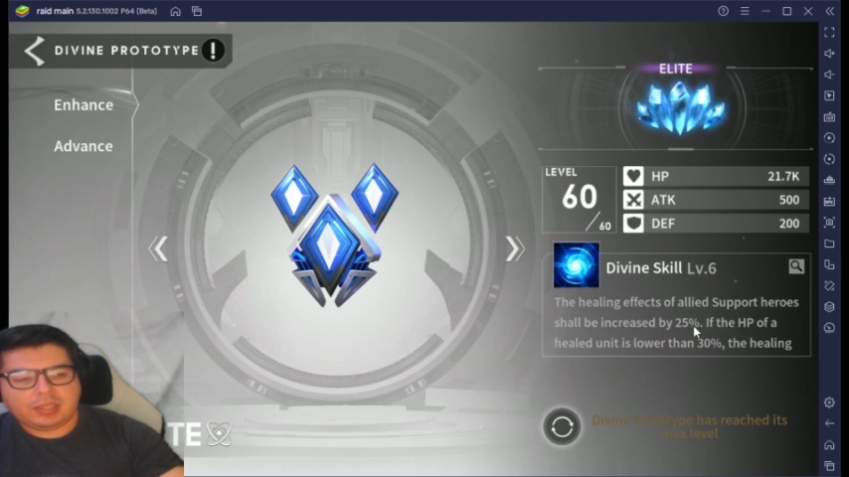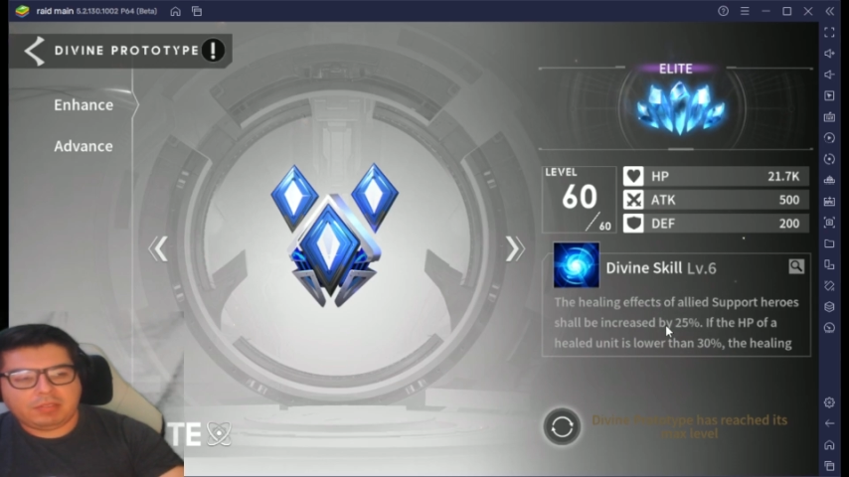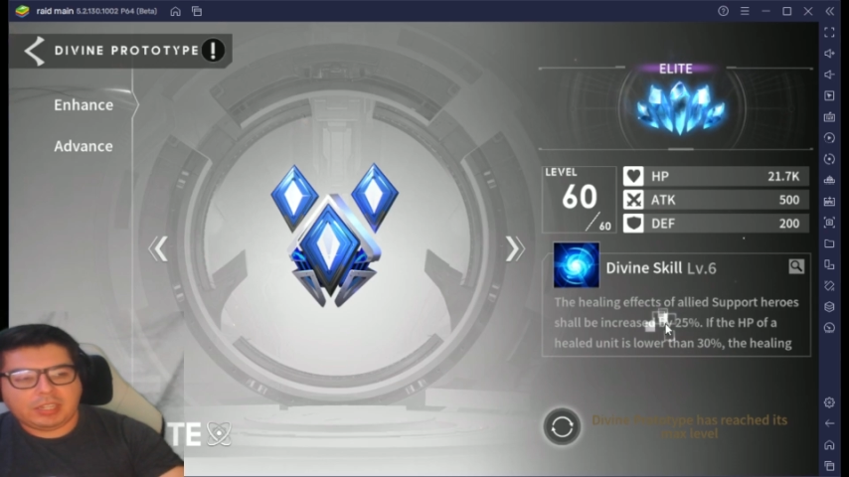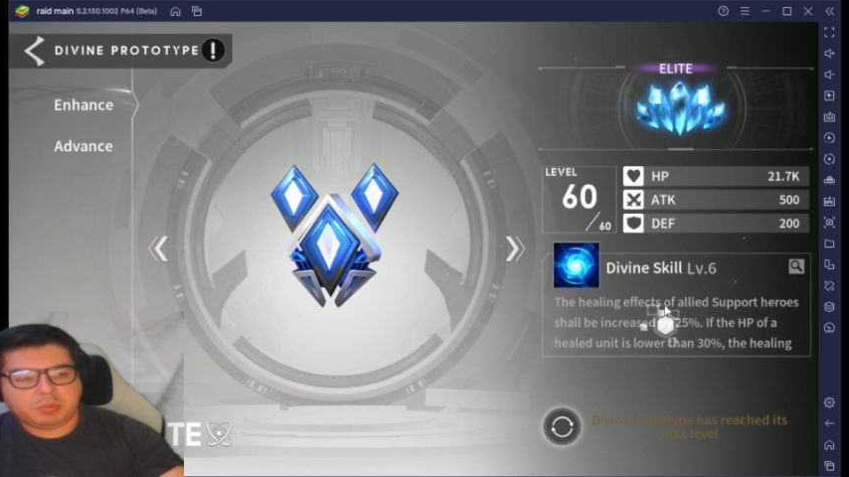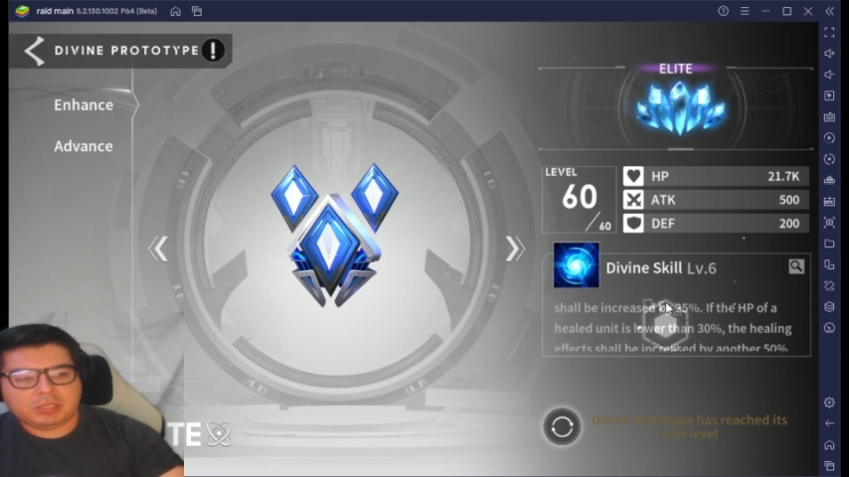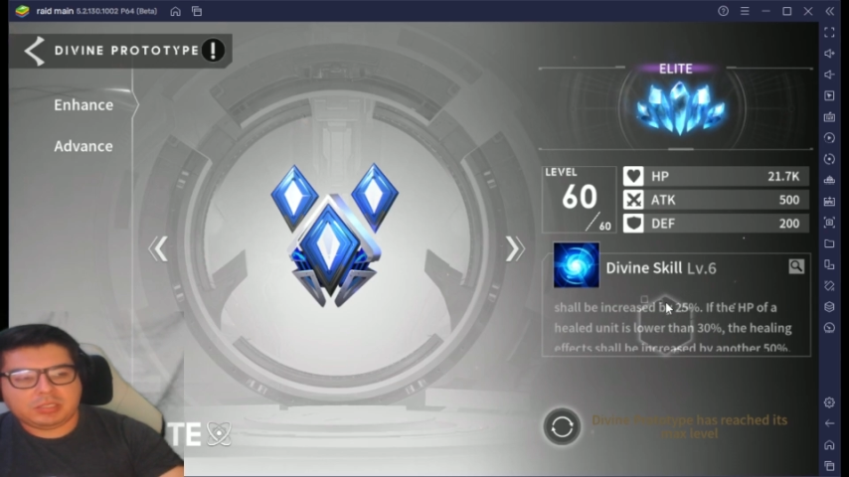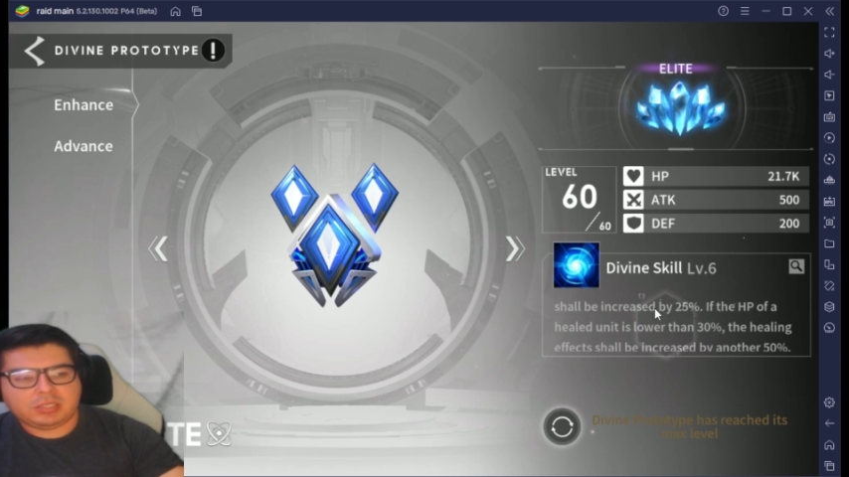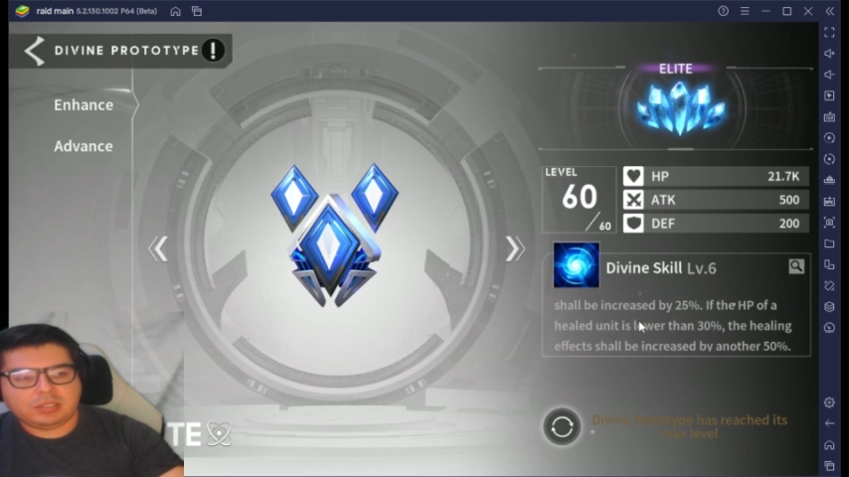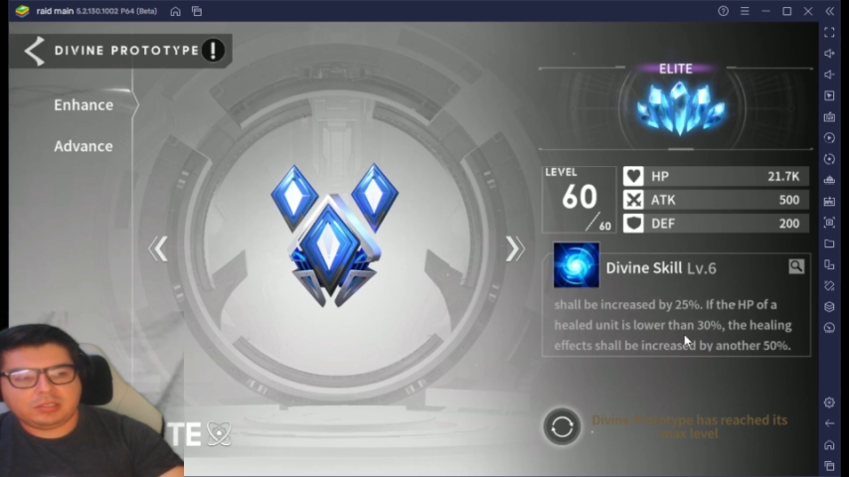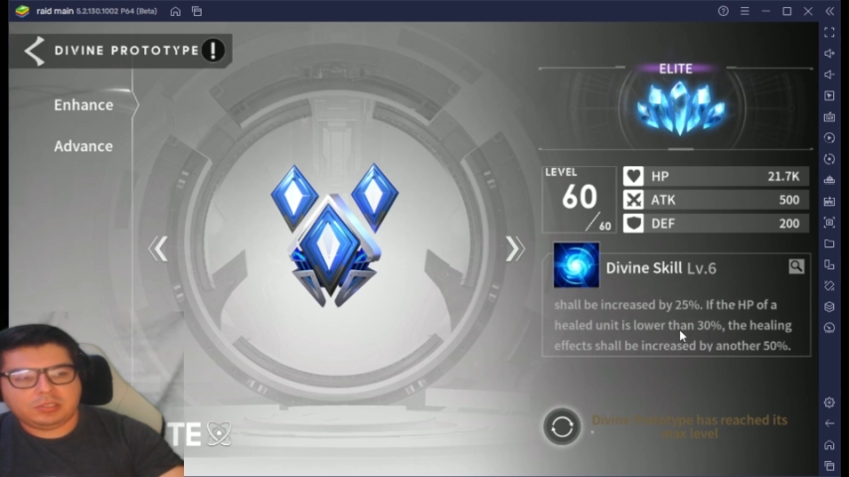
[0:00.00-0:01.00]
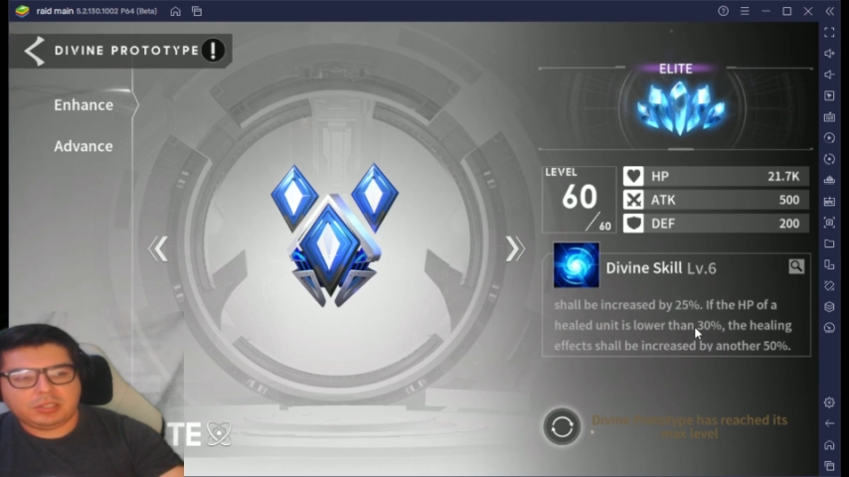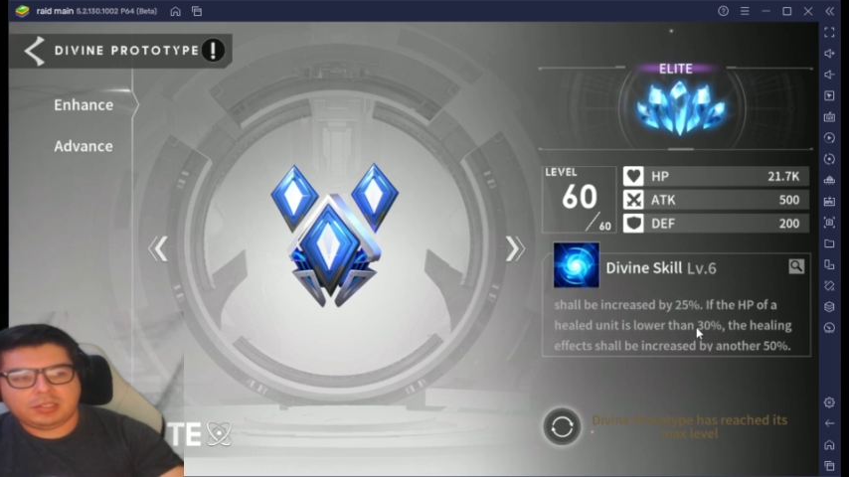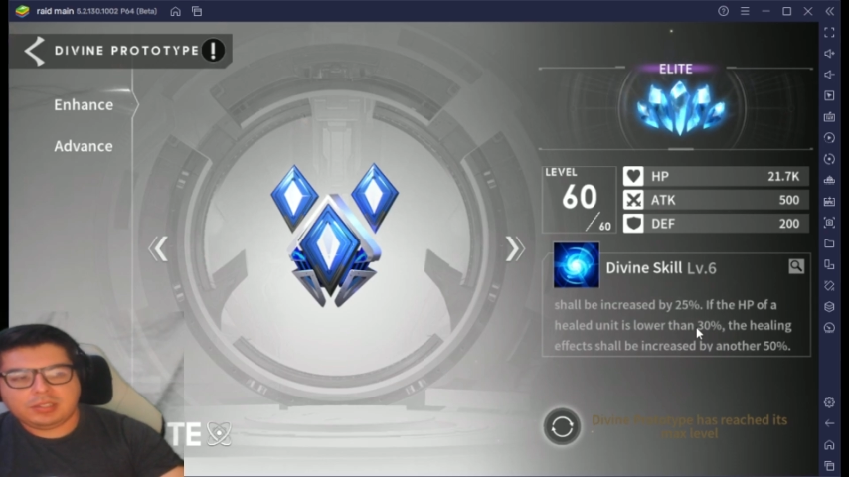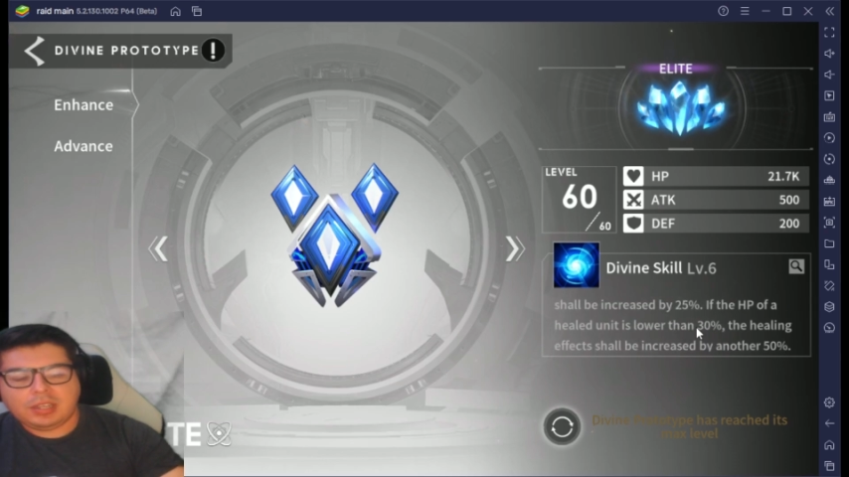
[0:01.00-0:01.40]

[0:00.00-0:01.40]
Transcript: if the HP is healed unit.